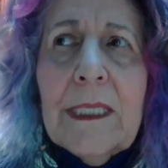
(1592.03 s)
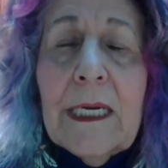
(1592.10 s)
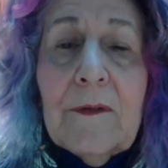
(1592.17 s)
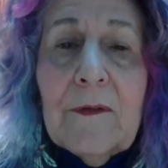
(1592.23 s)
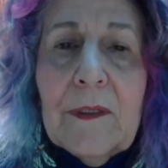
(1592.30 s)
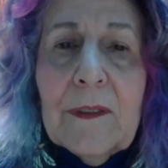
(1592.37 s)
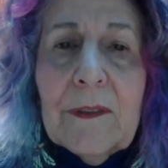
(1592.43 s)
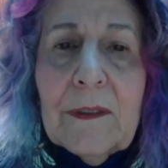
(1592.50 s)

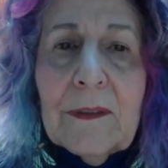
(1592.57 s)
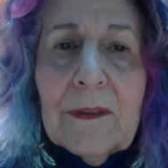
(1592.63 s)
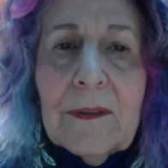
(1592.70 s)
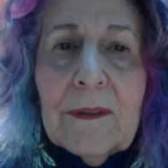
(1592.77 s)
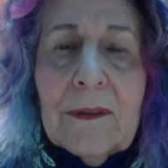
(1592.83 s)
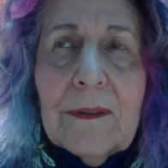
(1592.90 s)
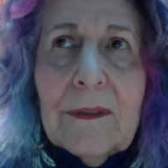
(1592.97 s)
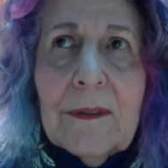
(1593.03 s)

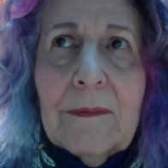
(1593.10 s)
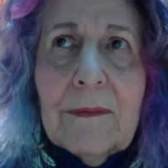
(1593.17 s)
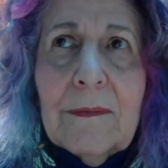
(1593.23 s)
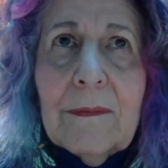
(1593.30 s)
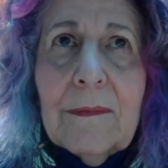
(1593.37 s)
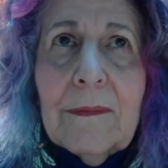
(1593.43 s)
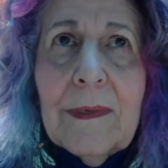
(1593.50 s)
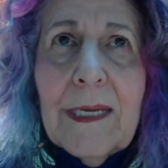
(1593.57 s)
Daffodils,
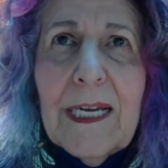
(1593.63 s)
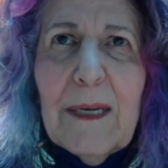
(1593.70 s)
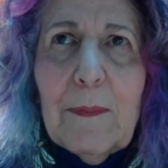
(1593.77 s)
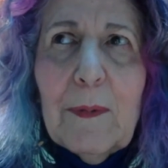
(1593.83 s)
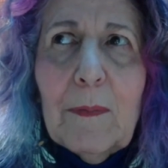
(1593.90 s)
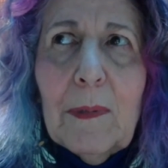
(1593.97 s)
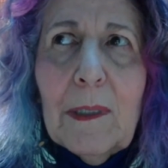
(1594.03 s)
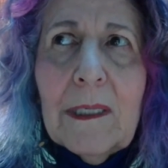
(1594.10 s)

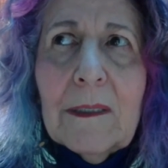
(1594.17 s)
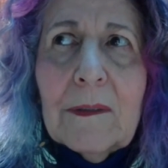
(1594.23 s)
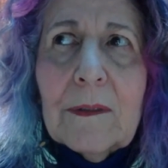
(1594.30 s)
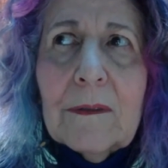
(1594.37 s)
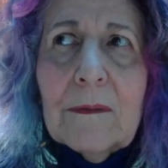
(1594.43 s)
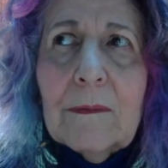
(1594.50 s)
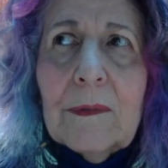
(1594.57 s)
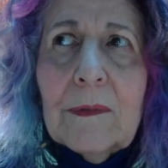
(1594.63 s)
apple
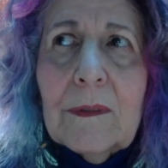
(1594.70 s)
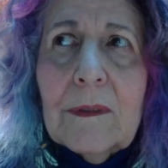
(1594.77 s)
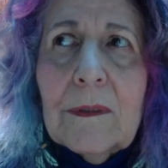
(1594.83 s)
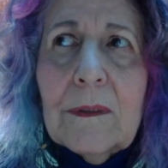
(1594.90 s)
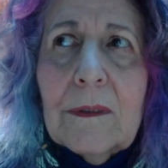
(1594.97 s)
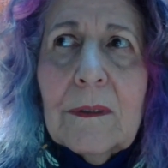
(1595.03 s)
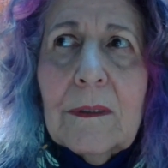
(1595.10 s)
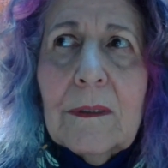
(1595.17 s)

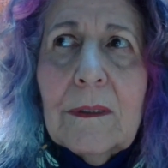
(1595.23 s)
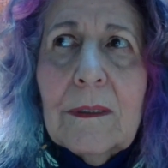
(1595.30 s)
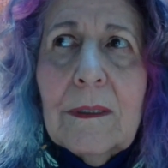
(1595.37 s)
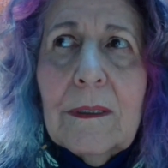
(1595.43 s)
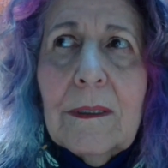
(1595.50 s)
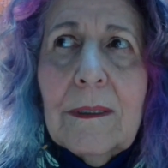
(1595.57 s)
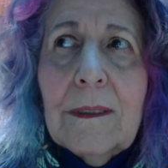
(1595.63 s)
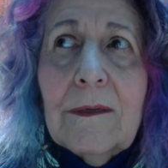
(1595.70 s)
blossoms,
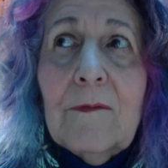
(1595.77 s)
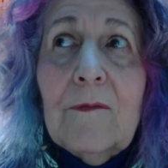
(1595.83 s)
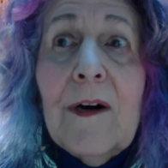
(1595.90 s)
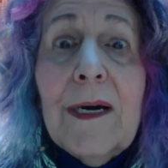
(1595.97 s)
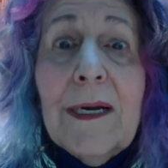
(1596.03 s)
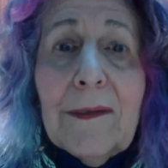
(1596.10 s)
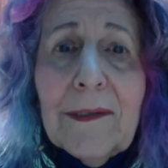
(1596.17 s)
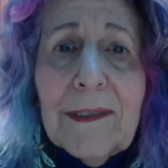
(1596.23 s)

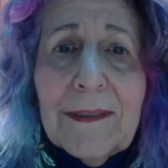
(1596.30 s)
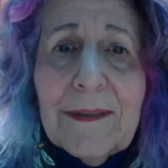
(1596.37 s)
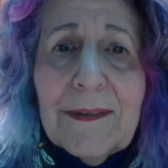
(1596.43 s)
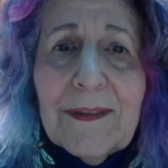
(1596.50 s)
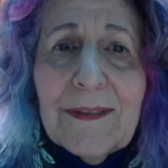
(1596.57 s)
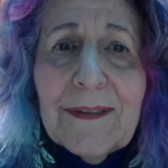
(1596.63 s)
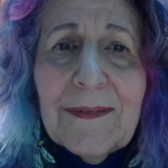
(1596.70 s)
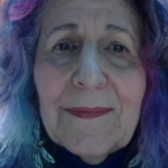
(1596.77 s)

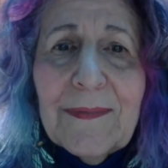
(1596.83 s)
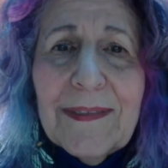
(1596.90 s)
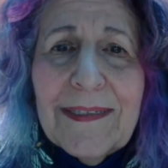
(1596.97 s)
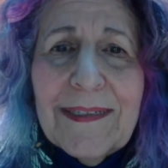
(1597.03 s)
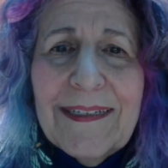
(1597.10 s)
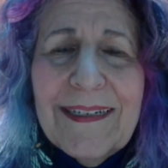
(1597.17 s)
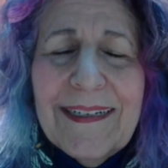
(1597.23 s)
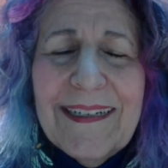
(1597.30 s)
violets
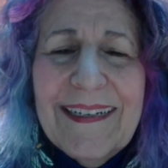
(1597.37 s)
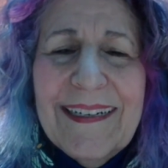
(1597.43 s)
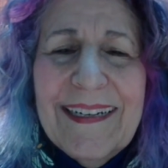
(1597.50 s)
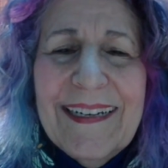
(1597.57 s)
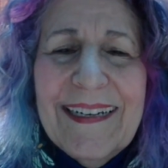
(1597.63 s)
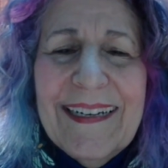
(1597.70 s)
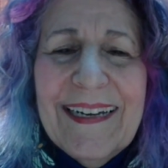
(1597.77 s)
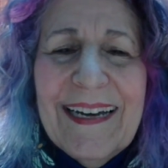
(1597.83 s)

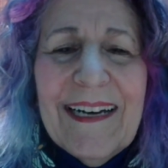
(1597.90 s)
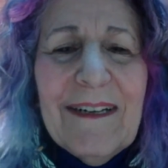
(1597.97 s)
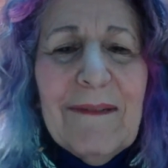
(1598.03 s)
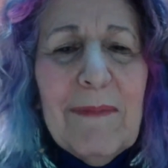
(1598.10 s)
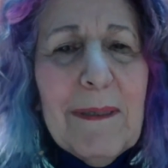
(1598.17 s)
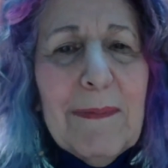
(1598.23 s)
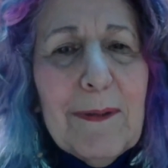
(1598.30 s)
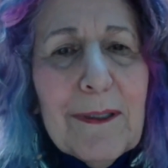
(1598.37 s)

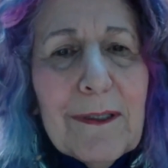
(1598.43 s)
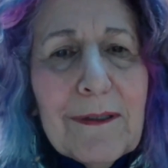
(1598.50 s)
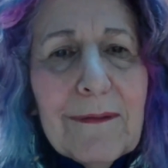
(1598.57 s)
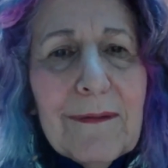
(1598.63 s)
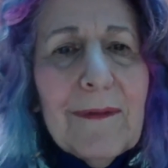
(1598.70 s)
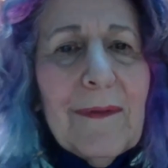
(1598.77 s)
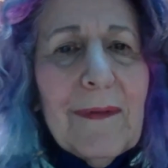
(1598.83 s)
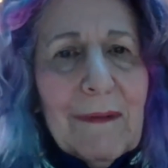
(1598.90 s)
on
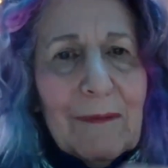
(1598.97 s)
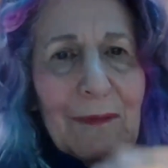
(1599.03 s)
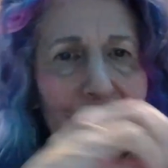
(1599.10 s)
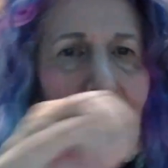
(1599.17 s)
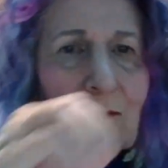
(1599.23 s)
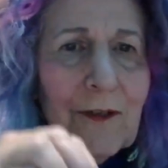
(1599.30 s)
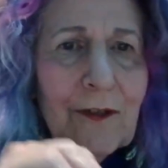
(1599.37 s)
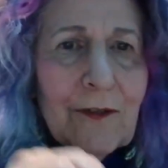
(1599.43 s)
people's
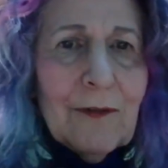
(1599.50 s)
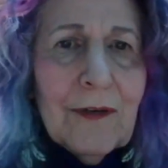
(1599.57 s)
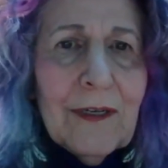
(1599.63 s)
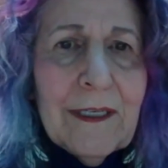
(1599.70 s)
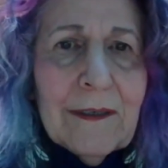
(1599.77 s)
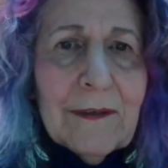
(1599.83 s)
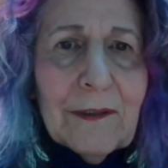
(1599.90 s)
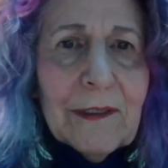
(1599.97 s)
front
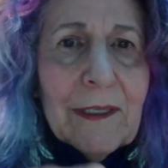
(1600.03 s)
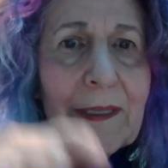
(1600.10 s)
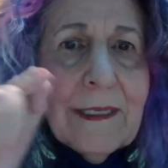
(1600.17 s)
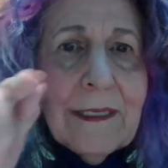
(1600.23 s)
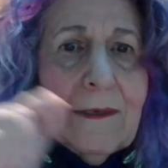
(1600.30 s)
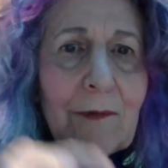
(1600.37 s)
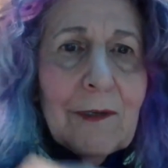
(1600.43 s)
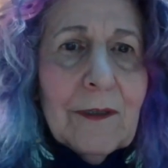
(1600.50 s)
door handle.
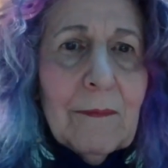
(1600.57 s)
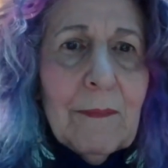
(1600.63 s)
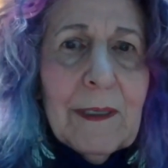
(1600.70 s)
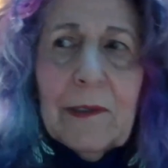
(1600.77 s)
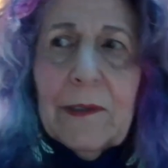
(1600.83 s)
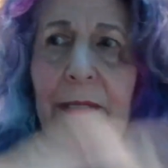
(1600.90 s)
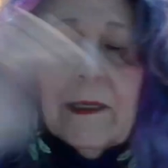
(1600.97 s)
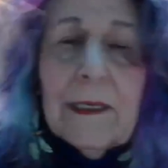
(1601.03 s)
And then I'd ring
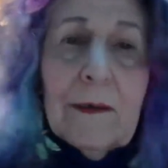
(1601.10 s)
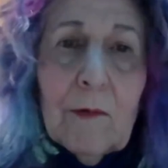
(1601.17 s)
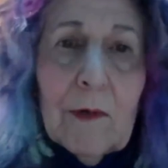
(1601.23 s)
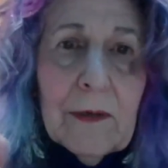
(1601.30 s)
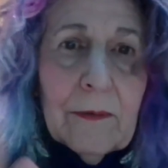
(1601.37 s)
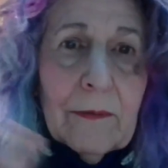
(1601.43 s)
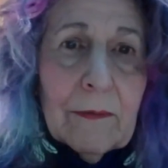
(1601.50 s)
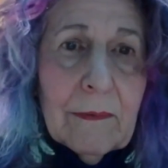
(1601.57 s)
the bell and then
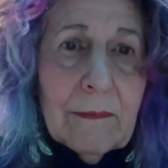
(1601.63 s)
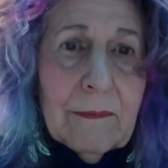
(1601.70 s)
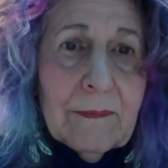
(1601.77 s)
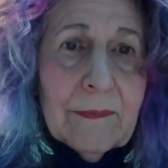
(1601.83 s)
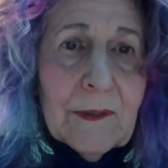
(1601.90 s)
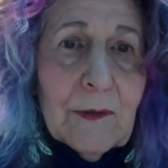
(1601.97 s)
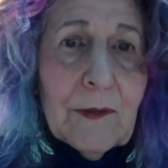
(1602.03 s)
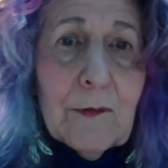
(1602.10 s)
I'd run
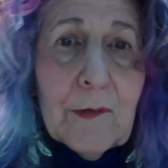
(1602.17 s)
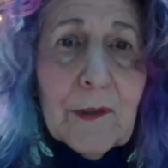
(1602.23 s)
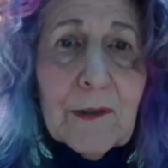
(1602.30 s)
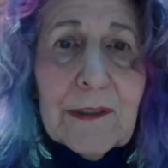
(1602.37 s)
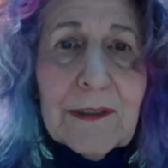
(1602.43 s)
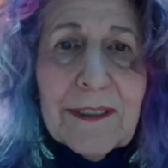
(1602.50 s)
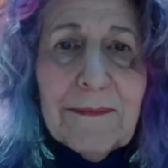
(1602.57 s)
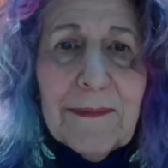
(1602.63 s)
so no
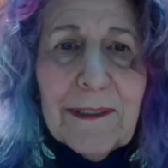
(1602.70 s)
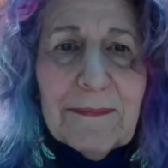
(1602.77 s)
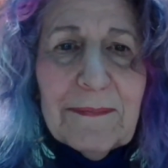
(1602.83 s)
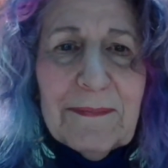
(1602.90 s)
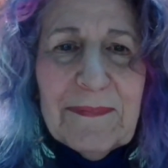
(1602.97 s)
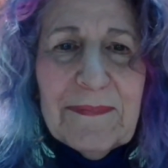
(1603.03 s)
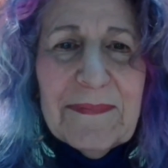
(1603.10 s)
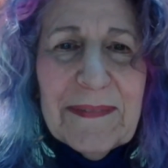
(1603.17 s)
one could see
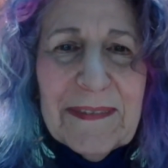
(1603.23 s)
me.